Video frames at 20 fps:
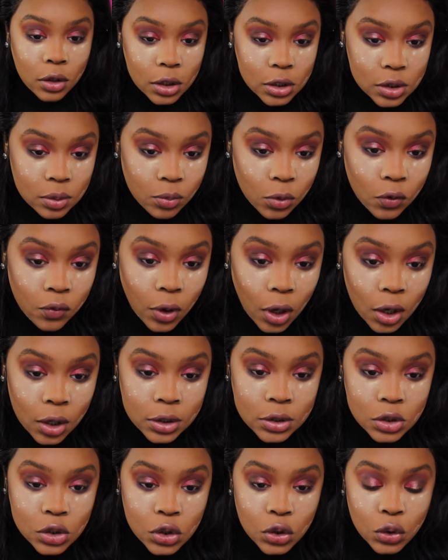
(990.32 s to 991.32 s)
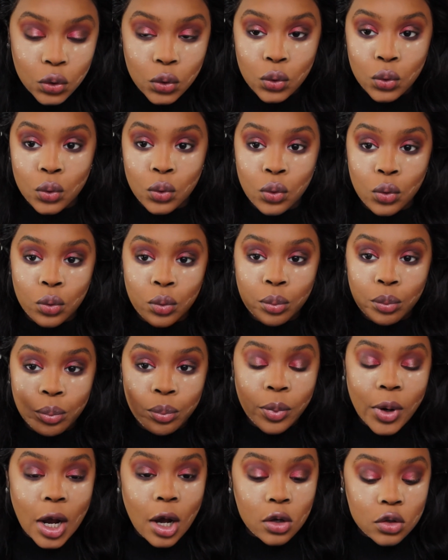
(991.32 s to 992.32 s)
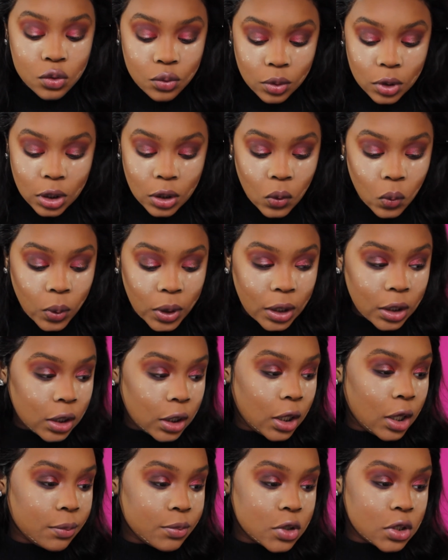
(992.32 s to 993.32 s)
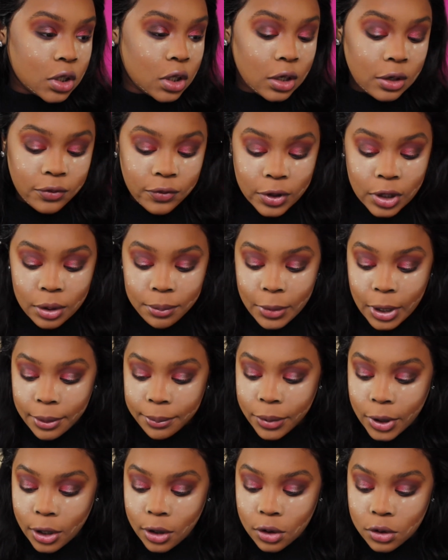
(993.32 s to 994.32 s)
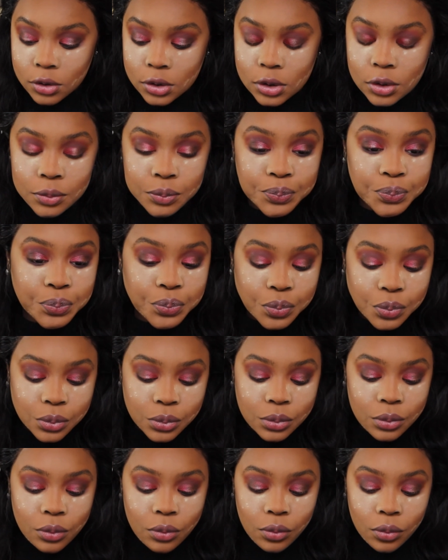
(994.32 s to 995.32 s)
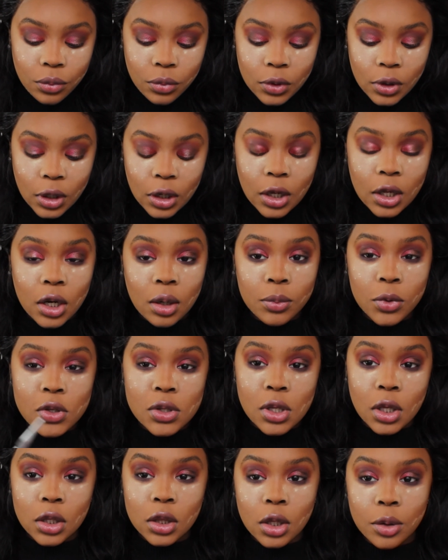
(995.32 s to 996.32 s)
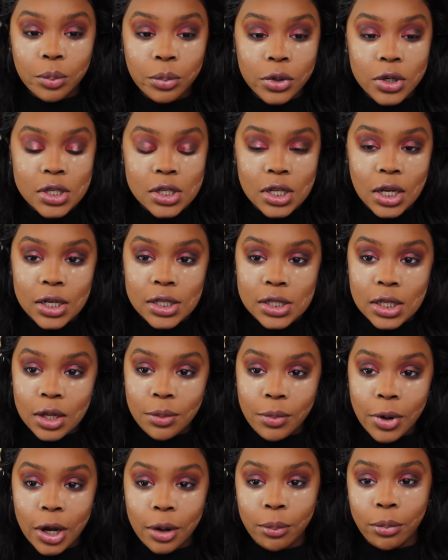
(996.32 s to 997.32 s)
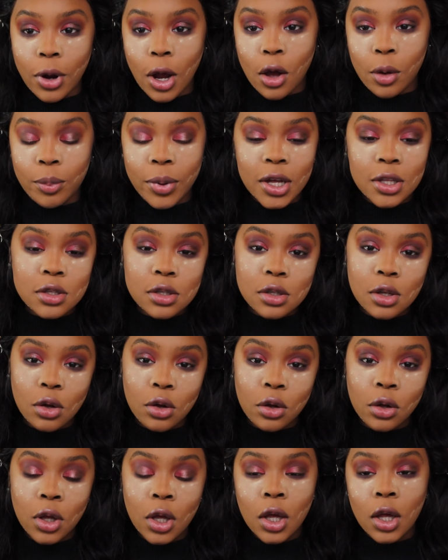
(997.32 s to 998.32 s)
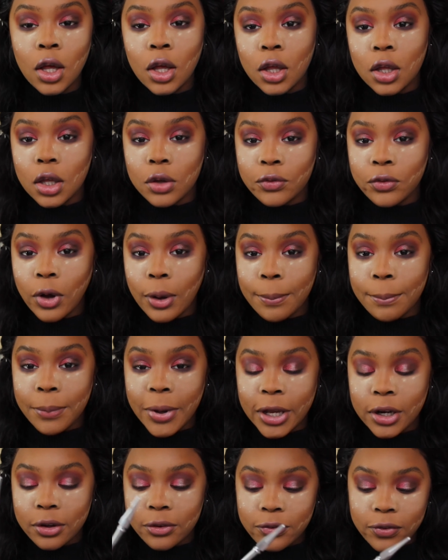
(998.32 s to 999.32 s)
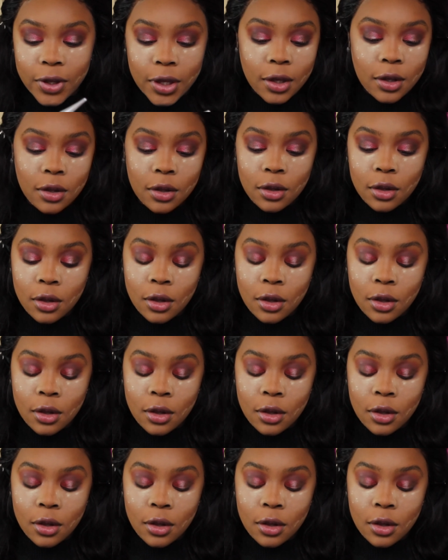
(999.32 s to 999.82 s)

let's move on to brows really quickly. I'm just going to fill in my brows. And I'm using the Precisely My Brow pencil from Benefit.